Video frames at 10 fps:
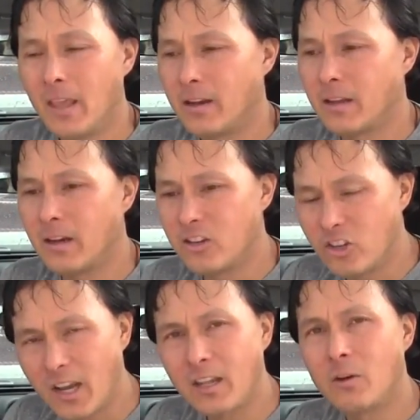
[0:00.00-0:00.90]
and kind of
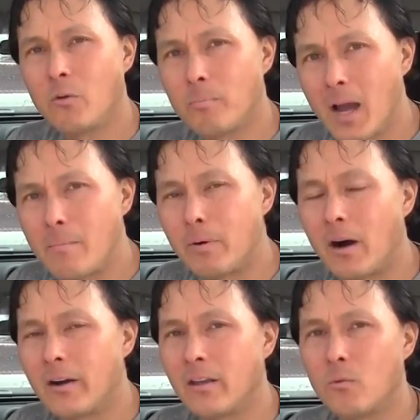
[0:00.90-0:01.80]
checking in with my
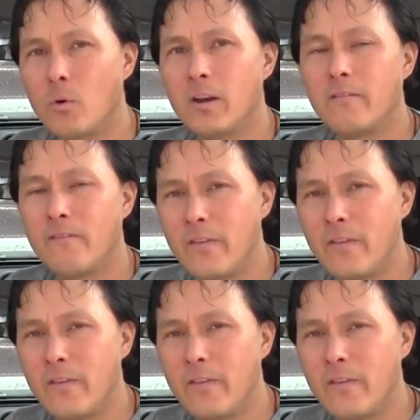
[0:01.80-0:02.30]
body on what it